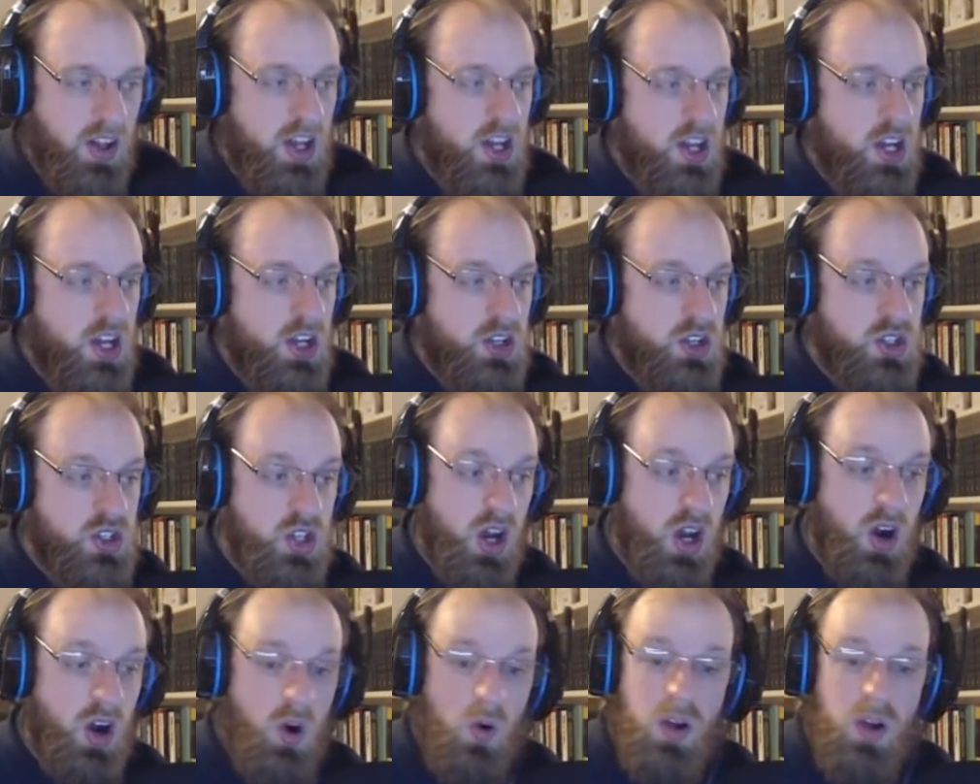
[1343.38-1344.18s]

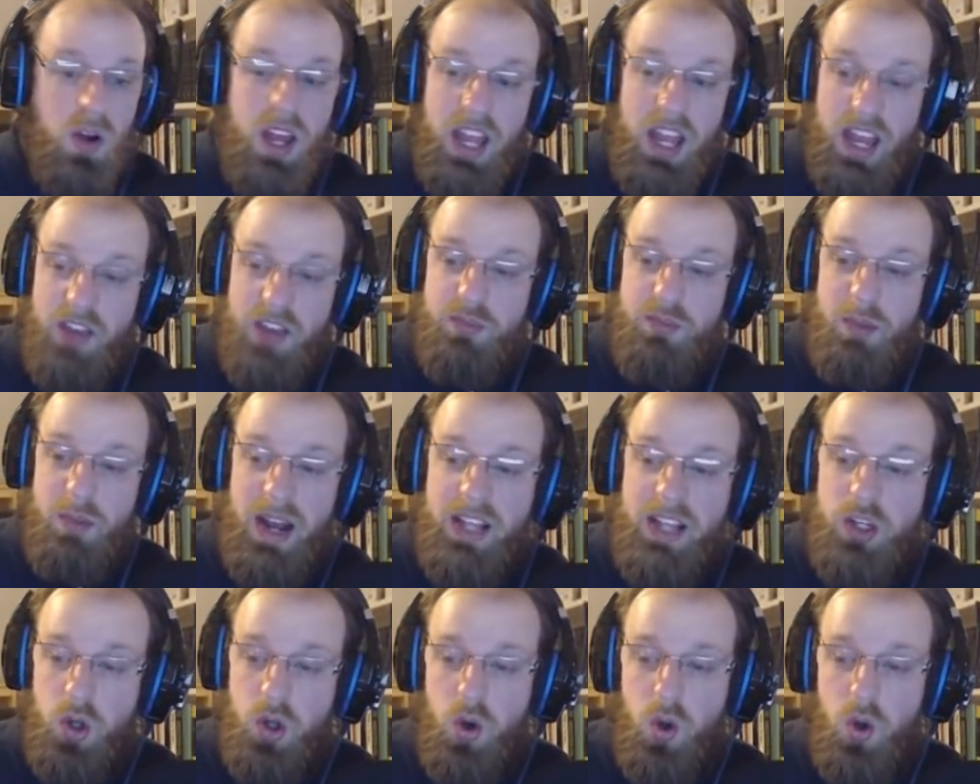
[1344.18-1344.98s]
So, if my
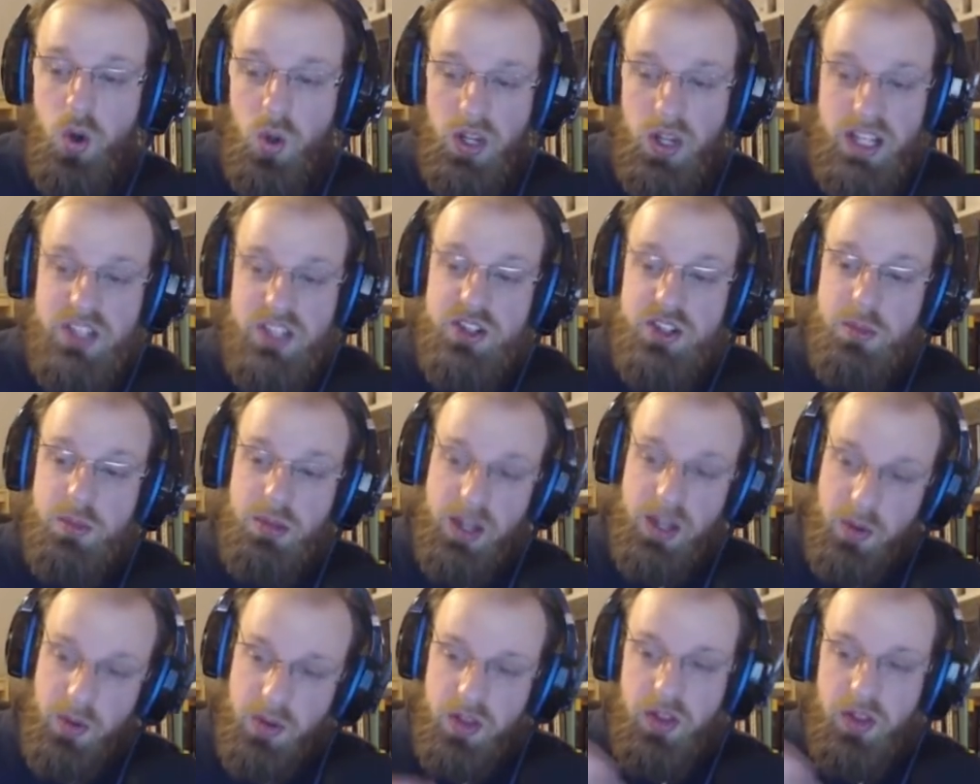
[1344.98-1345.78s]
goal is to
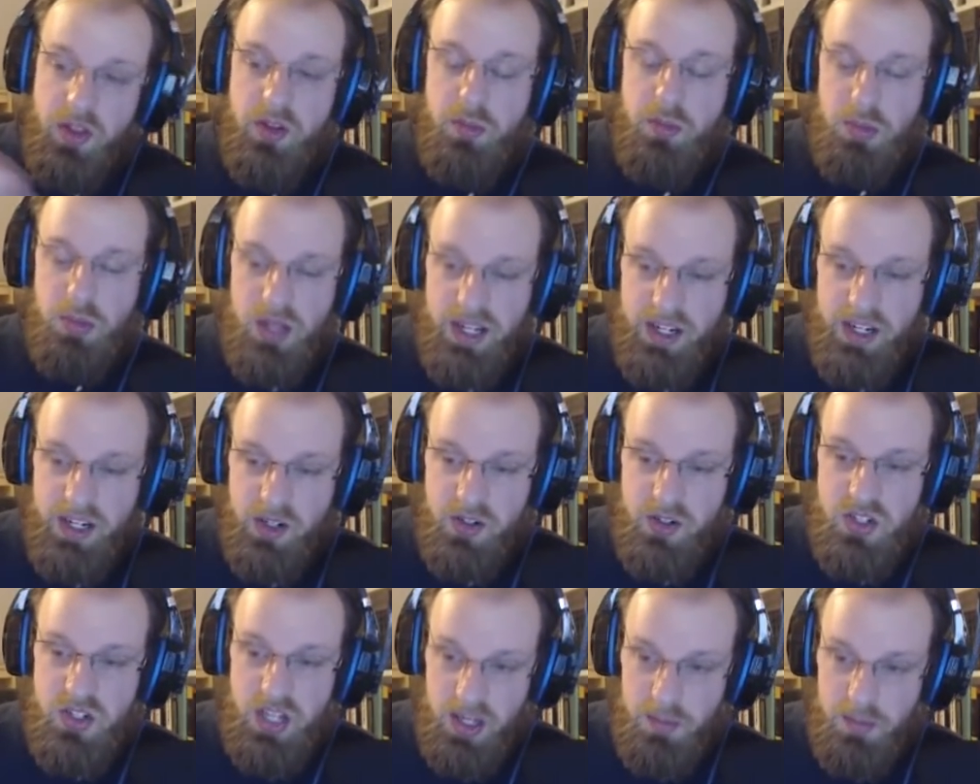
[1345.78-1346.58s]
play with other
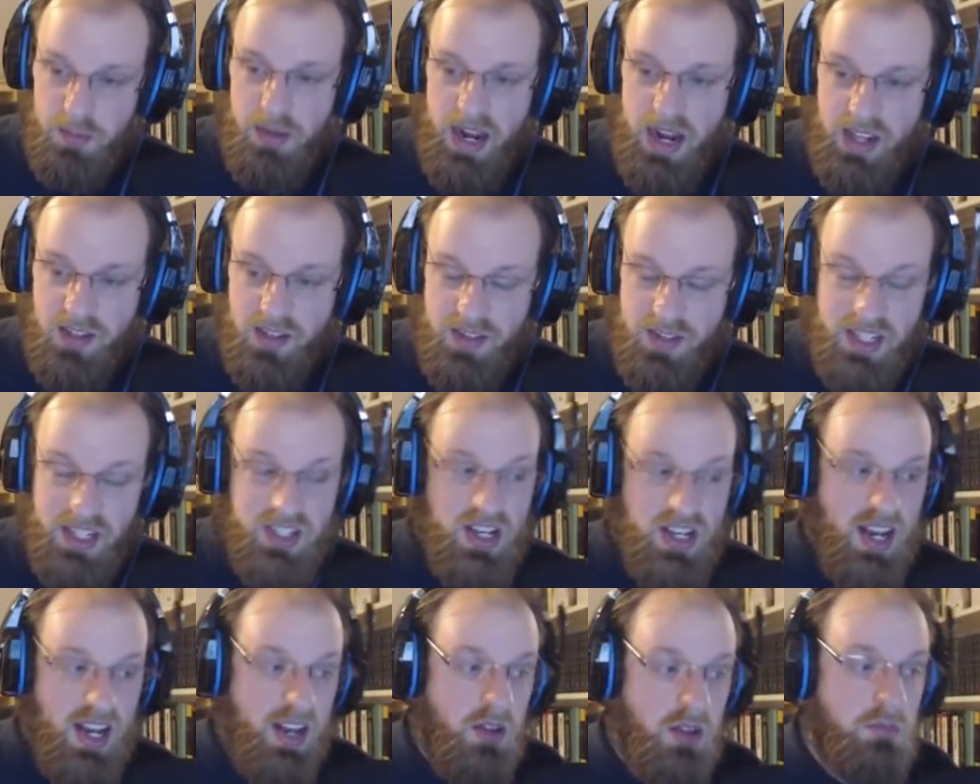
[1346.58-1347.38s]
players in Path of
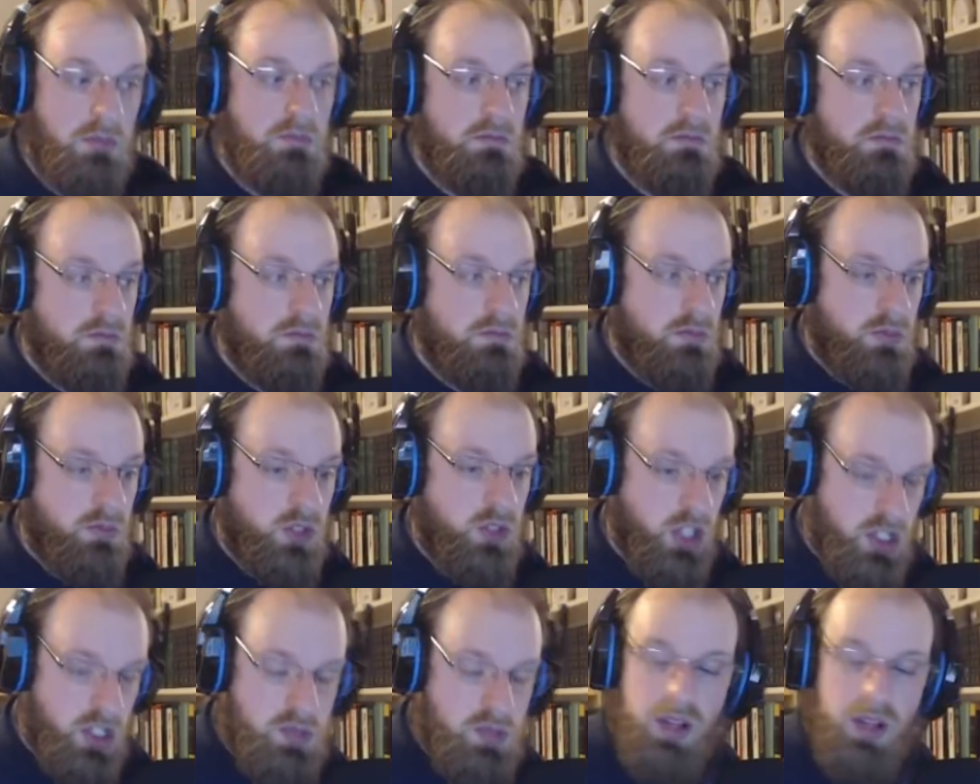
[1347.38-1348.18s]
Exile,
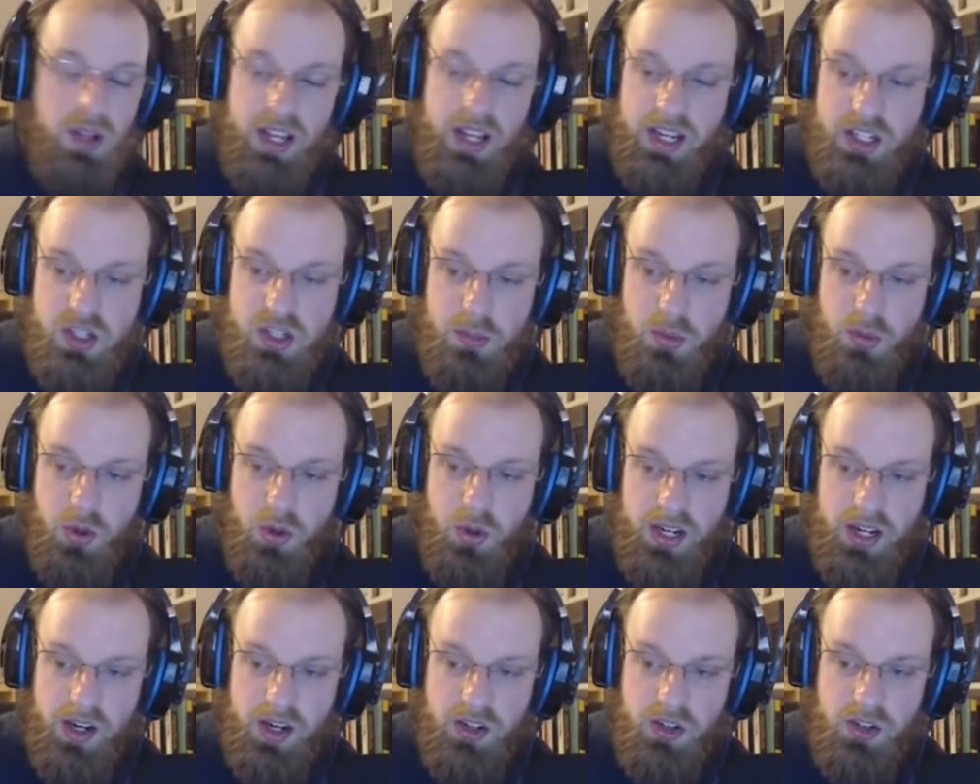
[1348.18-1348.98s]
does playing a
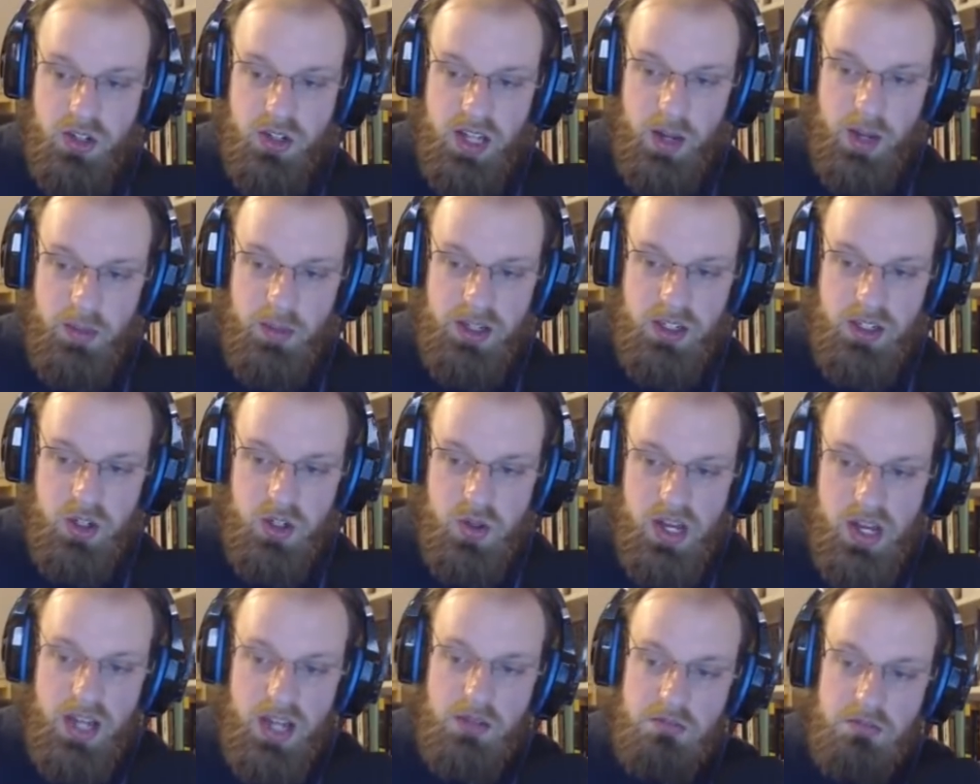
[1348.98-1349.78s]
support character allow me to do
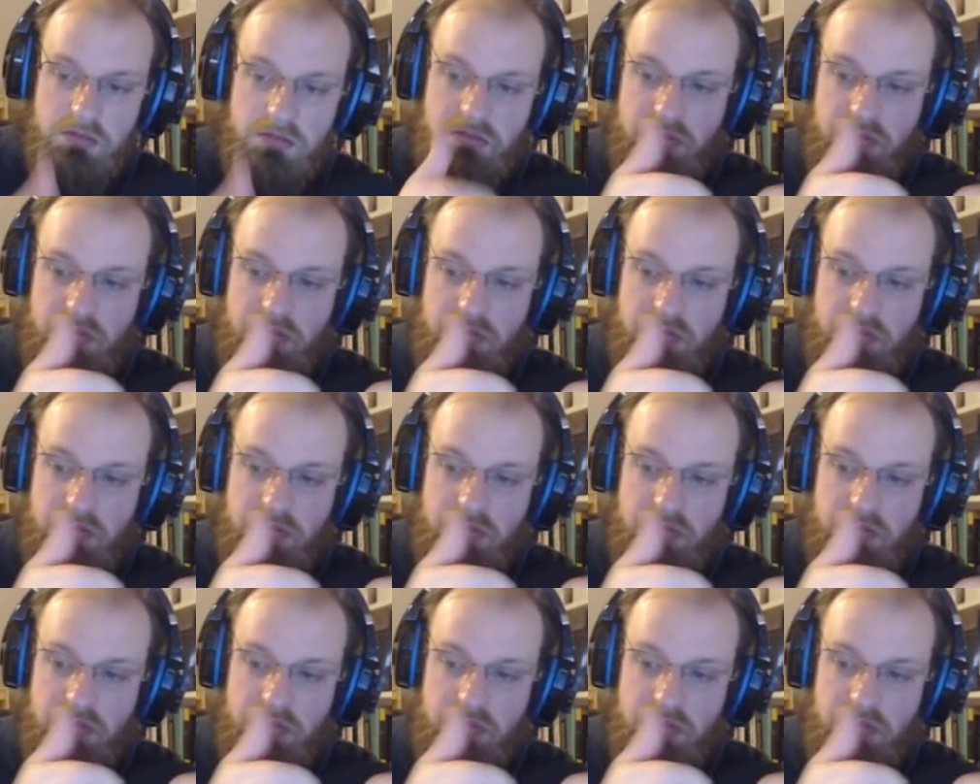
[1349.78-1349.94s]
that?